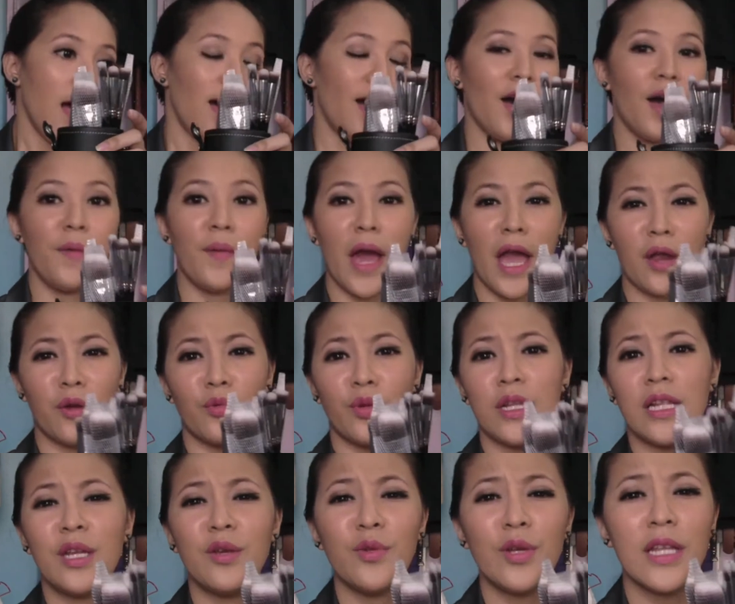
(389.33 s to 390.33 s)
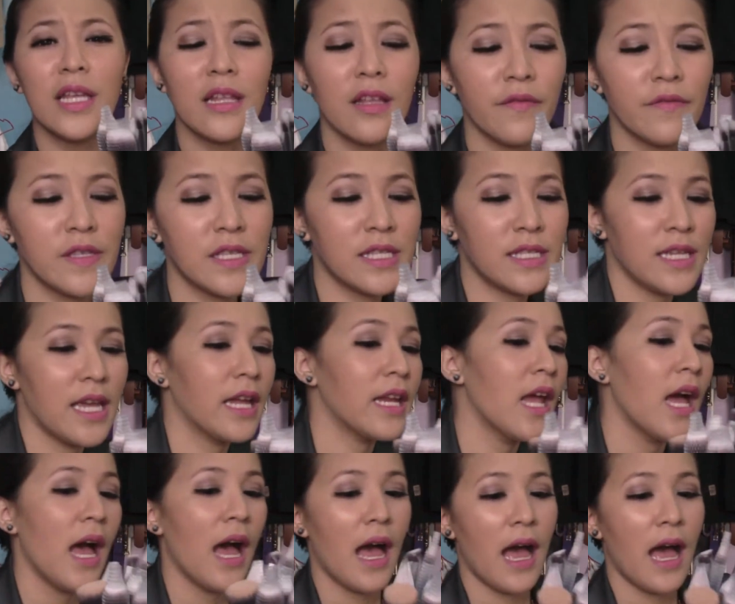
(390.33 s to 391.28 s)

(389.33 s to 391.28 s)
I really love this set.